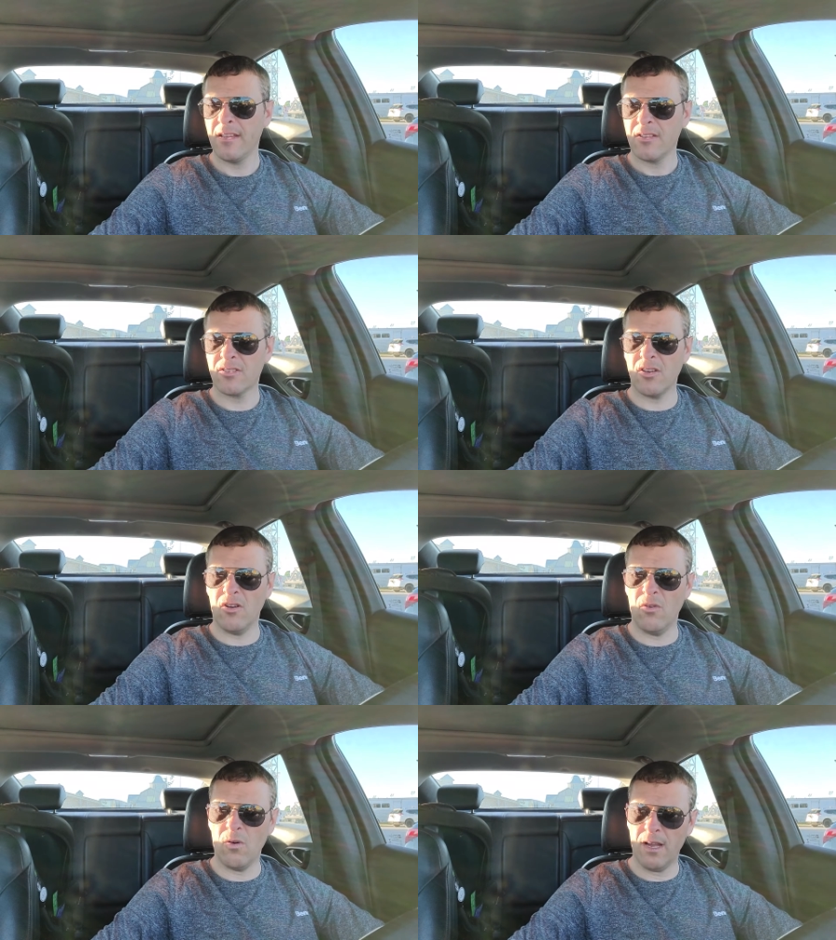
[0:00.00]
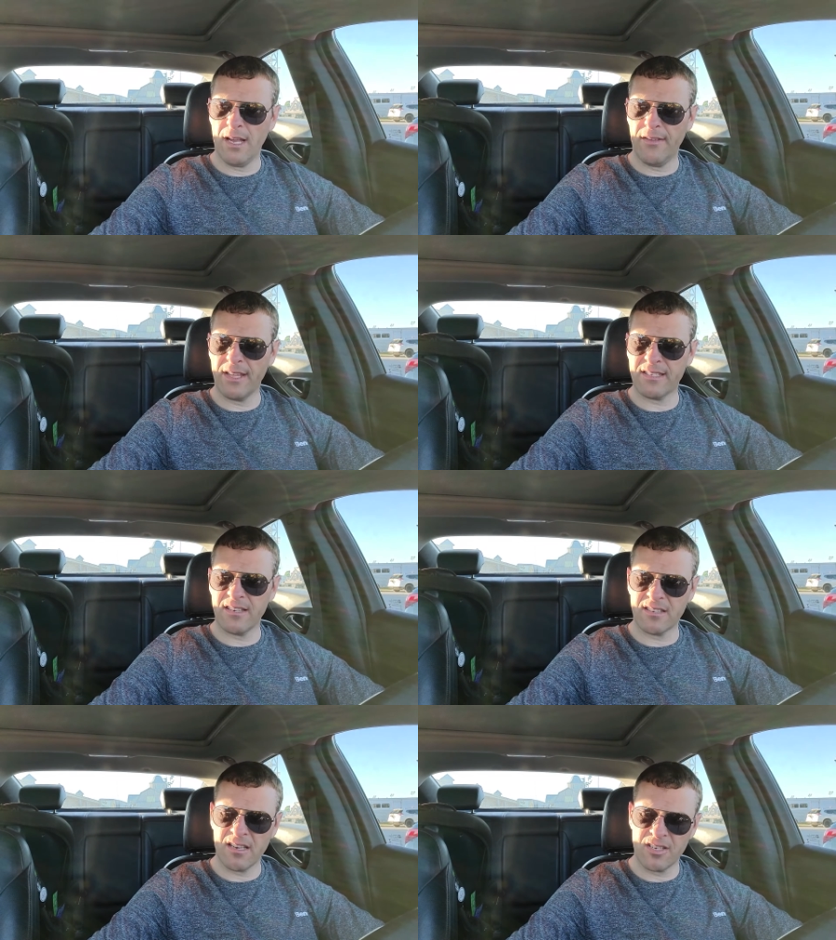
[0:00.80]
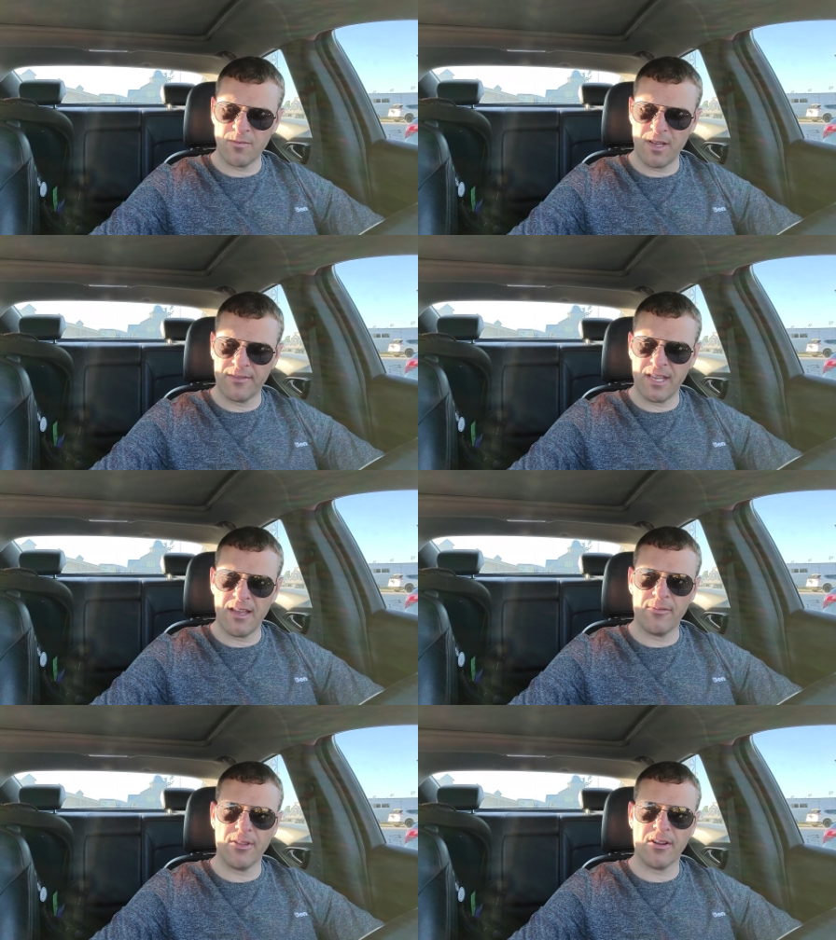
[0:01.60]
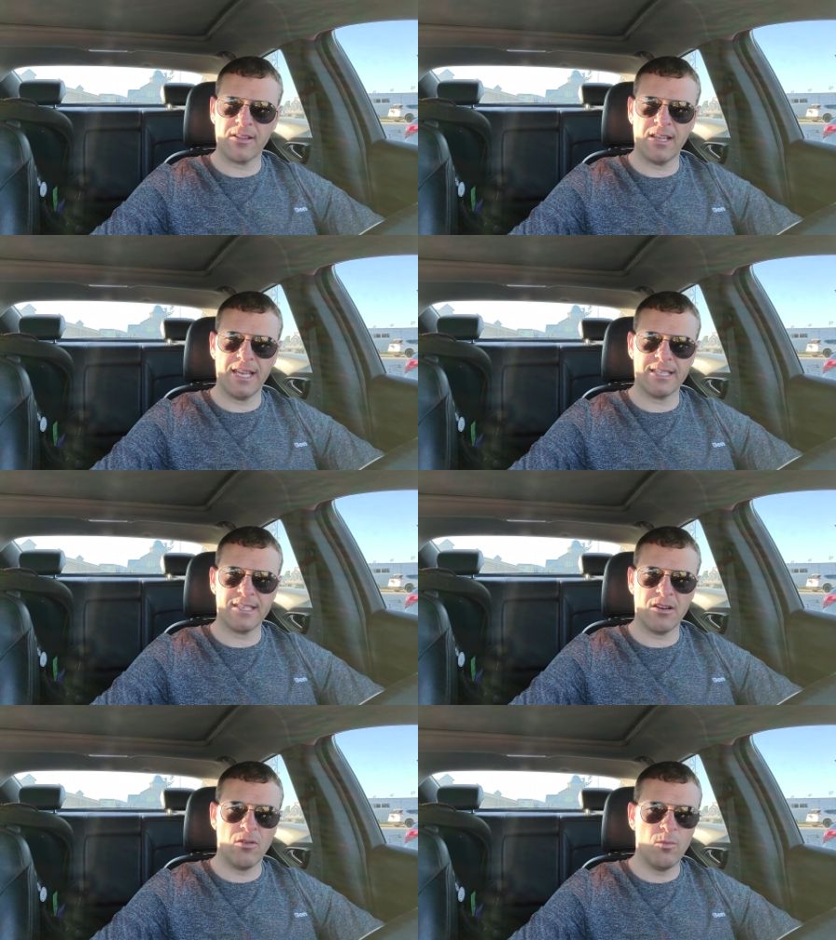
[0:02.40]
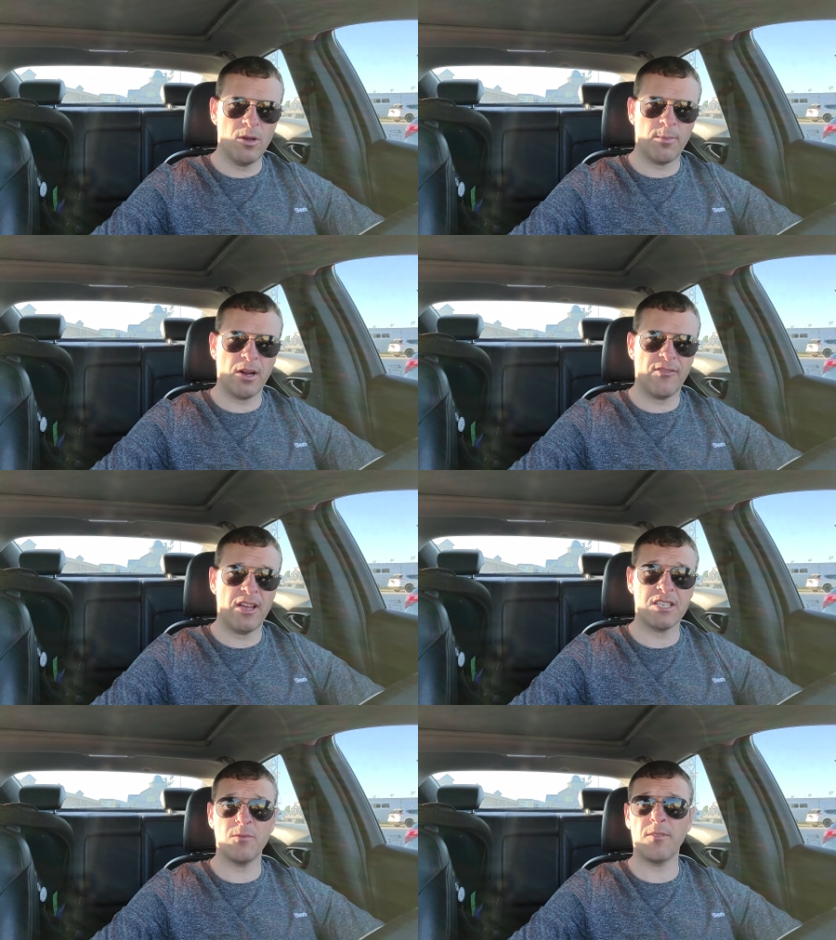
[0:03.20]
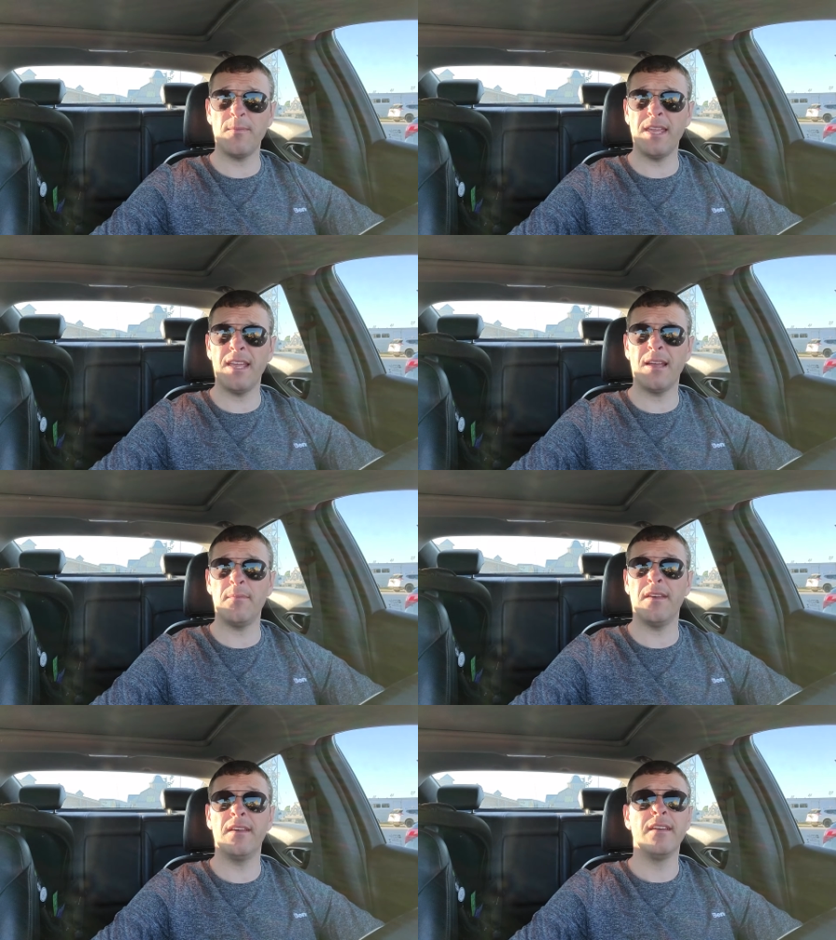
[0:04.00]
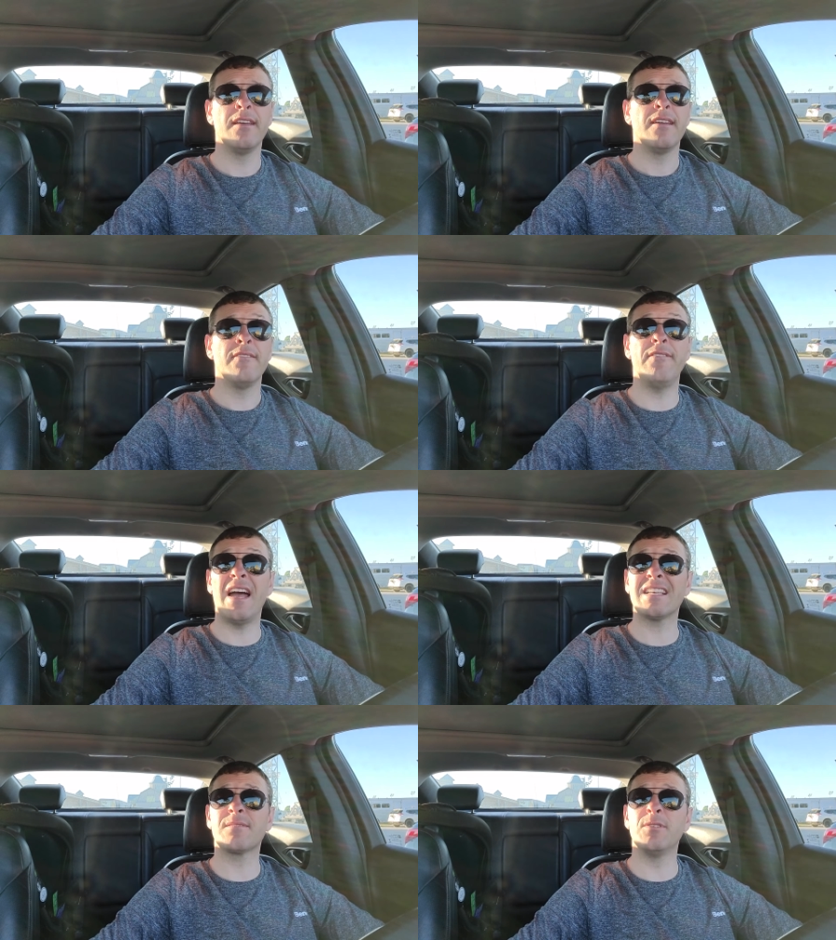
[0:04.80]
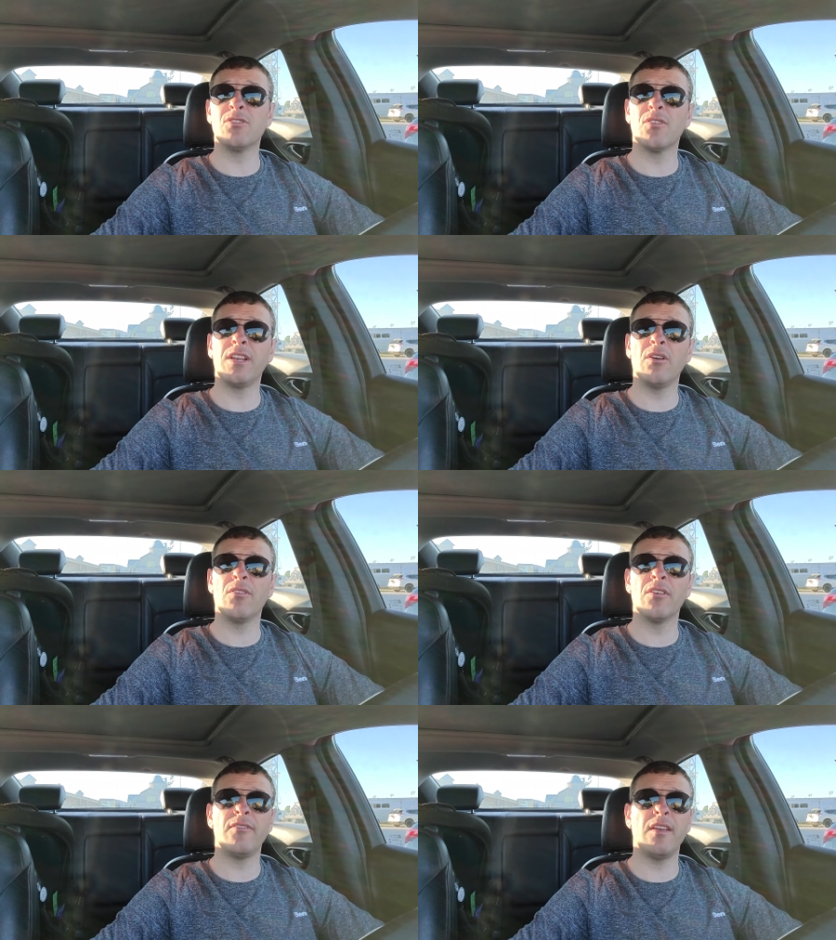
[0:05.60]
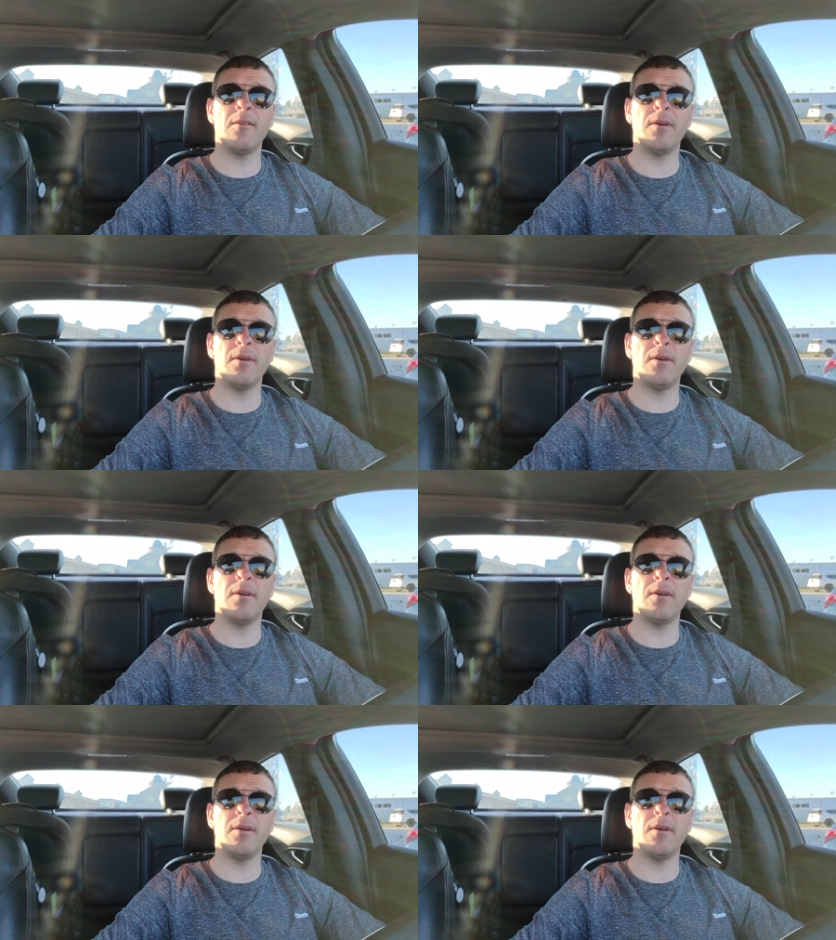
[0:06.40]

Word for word: So uh, that's a discussion we have to have with our clients that own Willpower Fashion with me. I'm the vast majority owner of him.